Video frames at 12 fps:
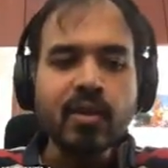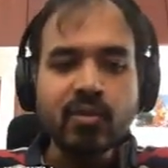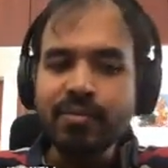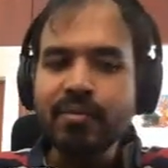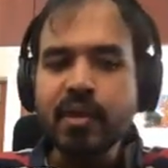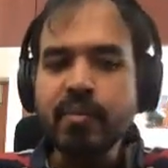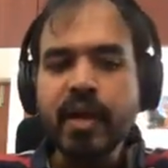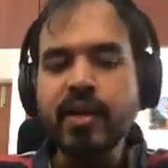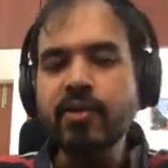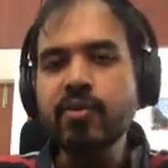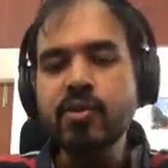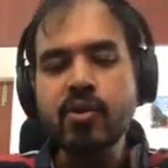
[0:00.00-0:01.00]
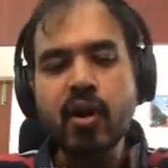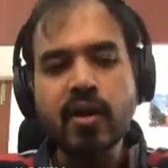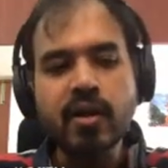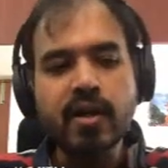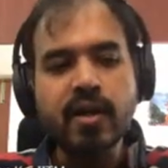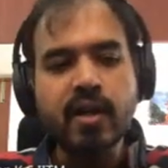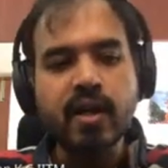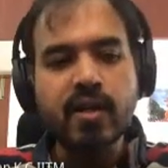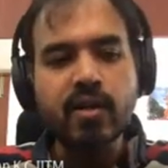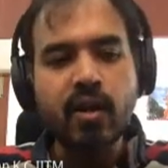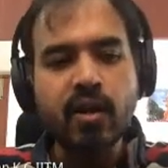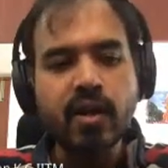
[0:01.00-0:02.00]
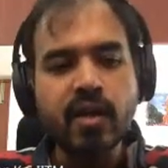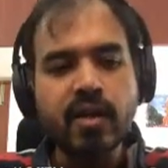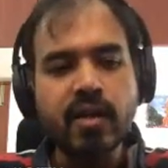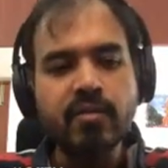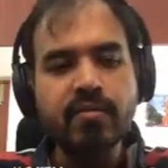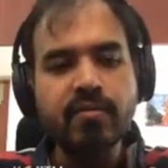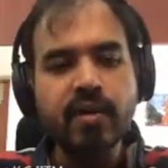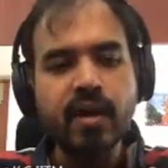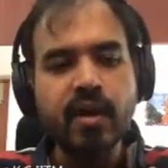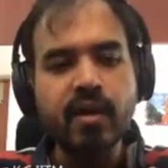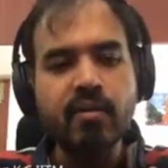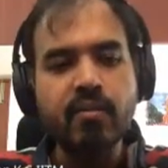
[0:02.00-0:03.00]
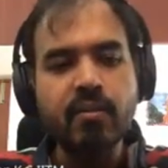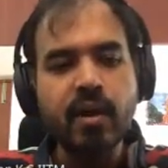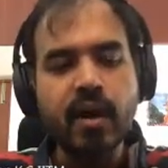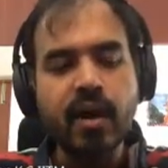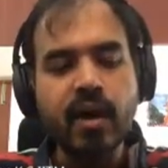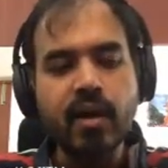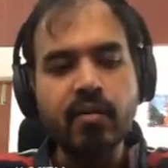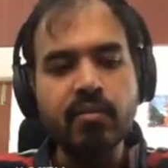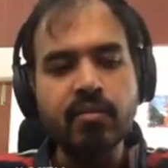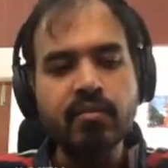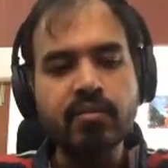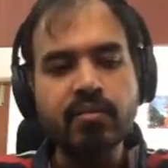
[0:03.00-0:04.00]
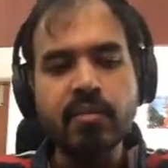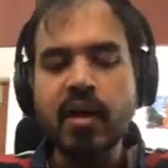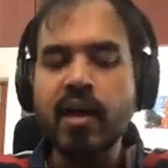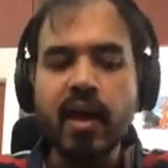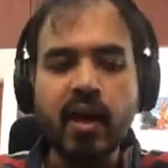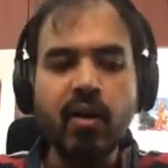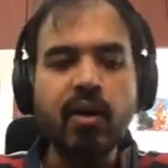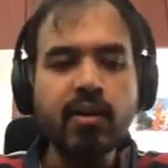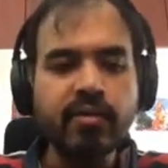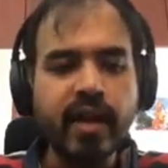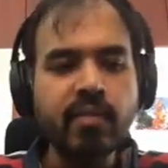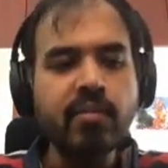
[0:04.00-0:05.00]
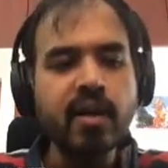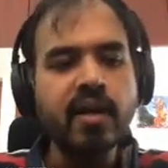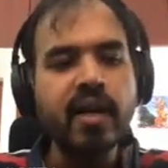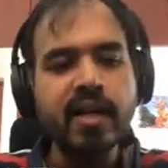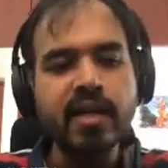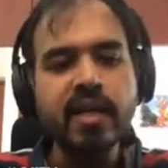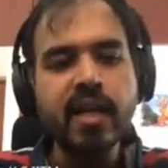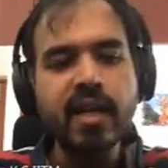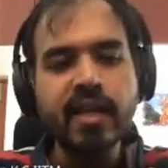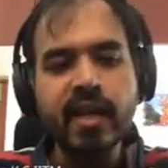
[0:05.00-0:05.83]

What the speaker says: we might use dot and div a lot of time, but internally they are